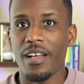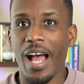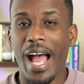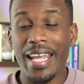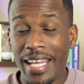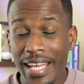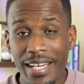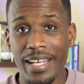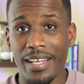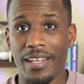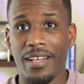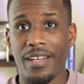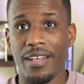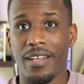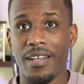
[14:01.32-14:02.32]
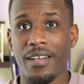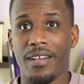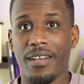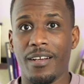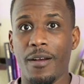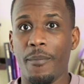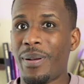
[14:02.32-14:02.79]
I get it.
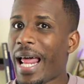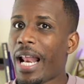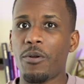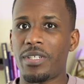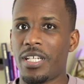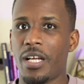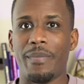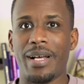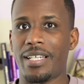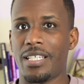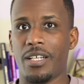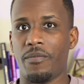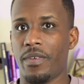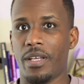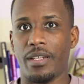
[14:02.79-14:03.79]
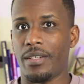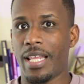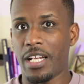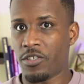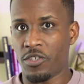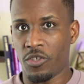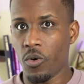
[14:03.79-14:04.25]
But I don't tell myself
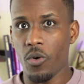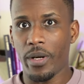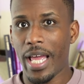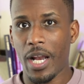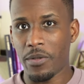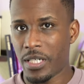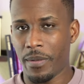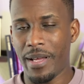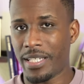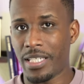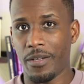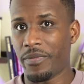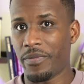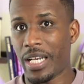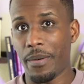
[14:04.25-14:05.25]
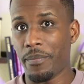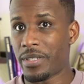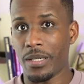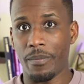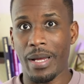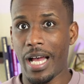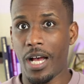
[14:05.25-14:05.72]
that story. I don't tell myself that I'm
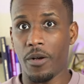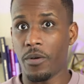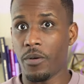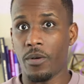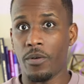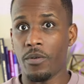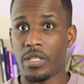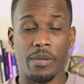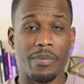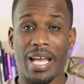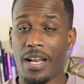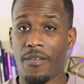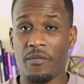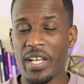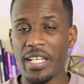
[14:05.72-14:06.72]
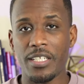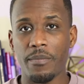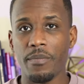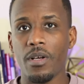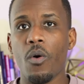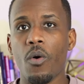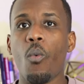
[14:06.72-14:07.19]
somehow some kind of
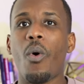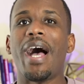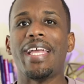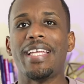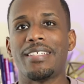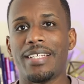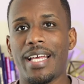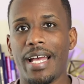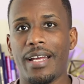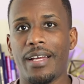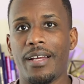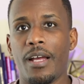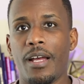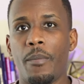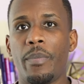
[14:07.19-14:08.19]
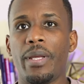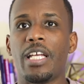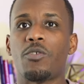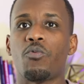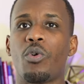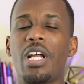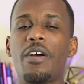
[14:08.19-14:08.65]
victim. Why is that?
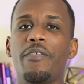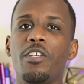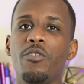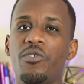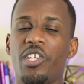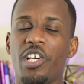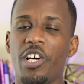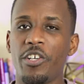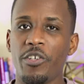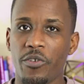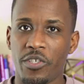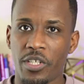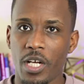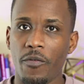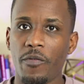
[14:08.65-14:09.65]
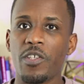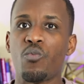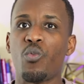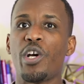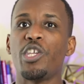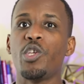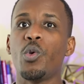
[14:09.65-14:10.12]
Because whatever you tell yourself is
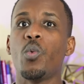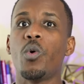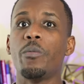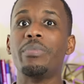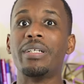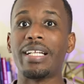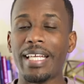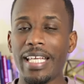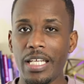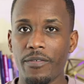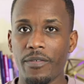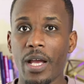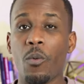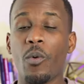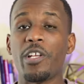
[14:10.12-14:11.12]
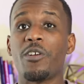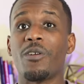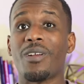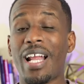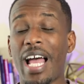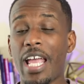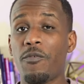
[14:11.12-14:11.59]
what you will believe and what your
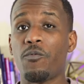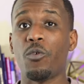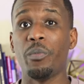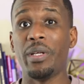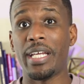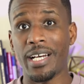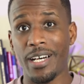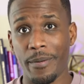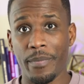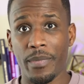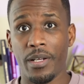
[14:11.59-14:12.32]
life will become.